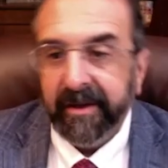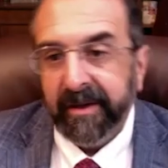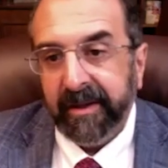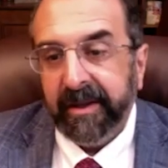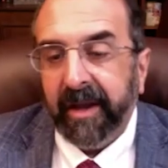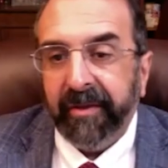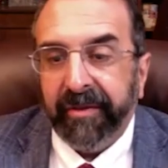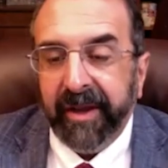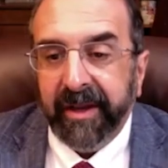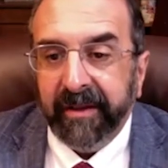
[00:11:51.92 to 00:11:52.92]
The other
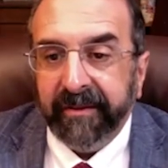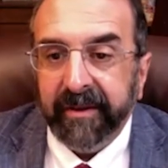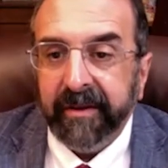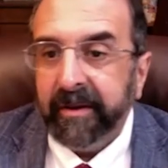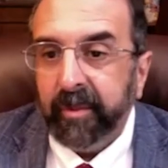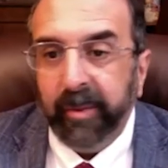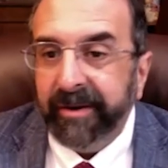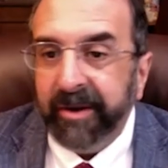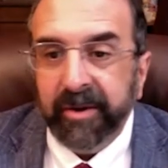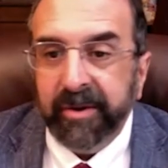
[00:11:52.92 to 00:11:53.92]
thing is, we don't
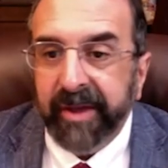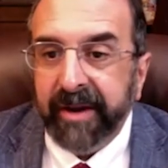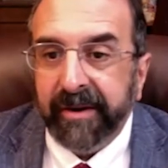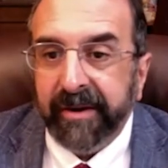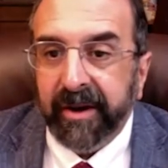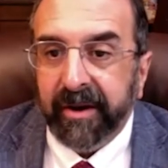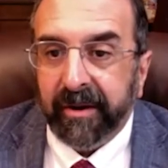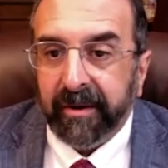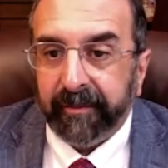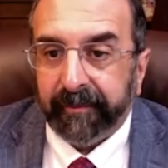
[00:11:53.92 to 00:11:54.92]
know who they are at all.
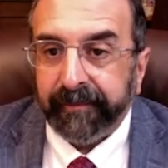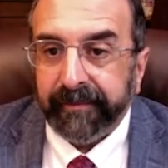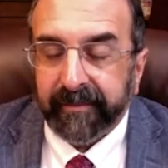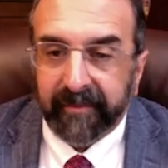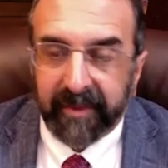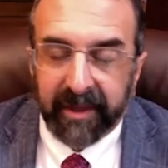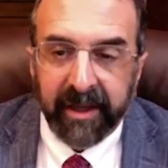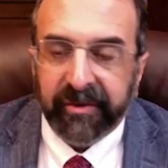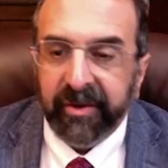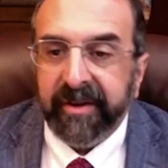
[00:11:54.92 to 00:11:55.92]

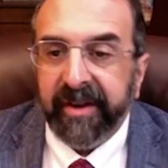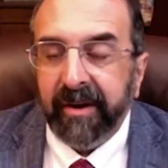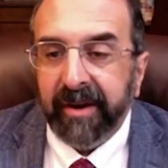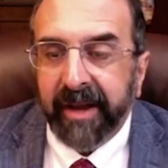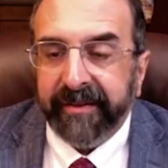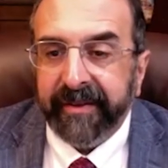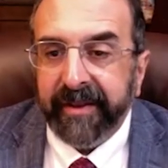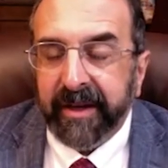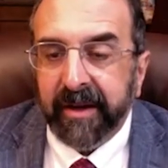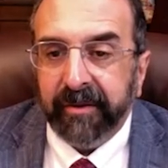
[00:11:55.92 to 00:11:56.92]
It took Darrell Issa, the
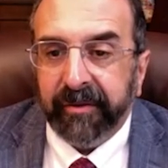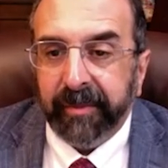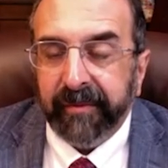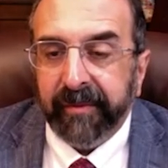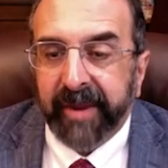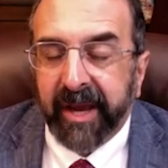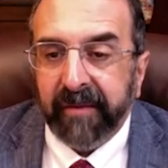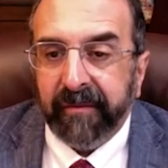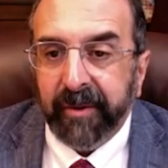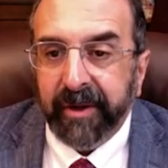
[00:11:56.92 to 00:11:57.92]
congressman from
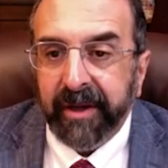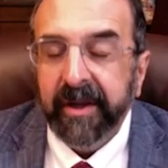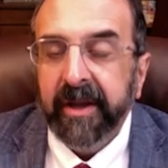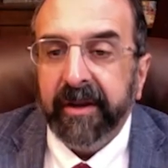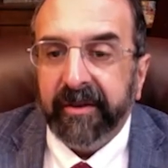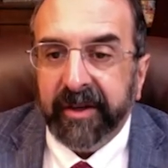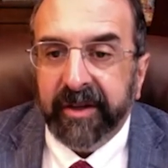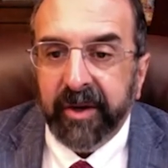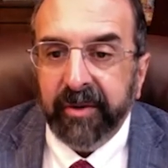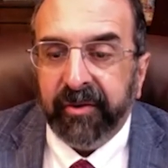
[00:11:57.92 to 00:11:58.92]
California, to
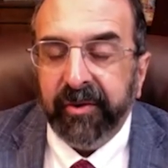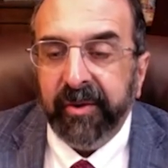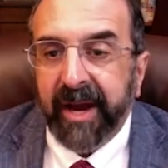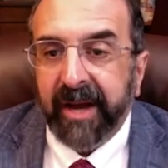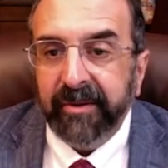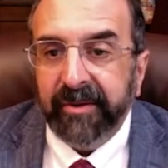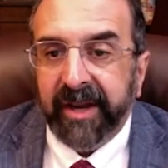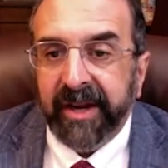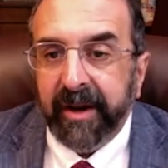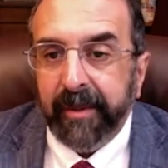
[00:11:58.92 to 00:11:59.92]
go to Al
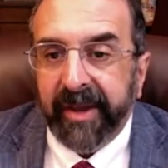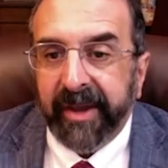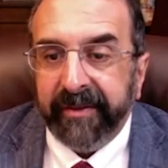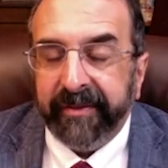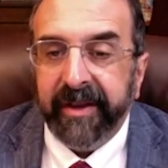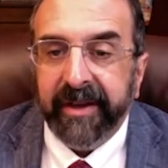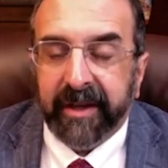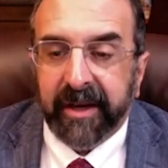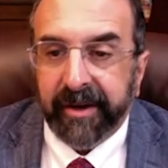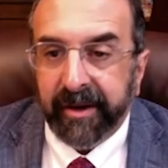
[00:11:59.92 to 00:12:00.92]
Udeid Air Base in
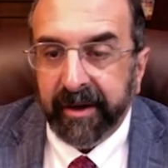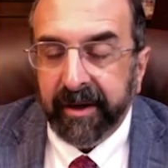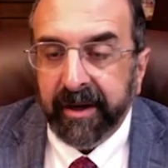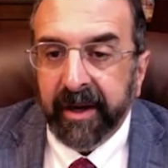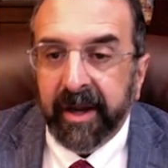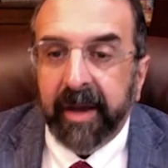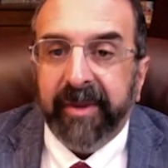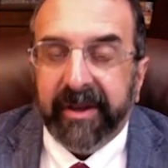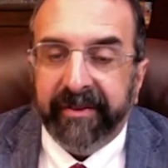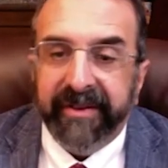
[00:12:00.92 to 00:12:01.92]
Qatar, because